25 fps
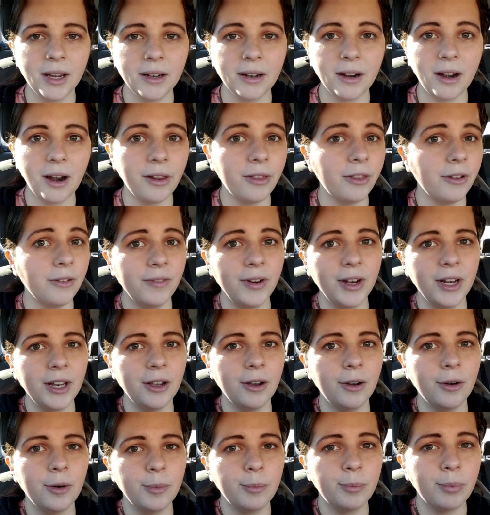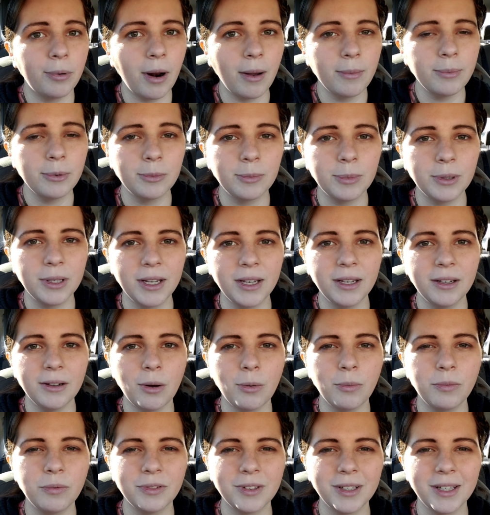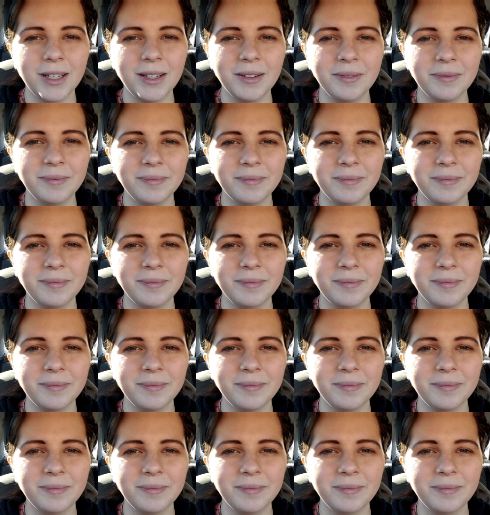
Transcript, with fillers: in another video, probably, hopefully.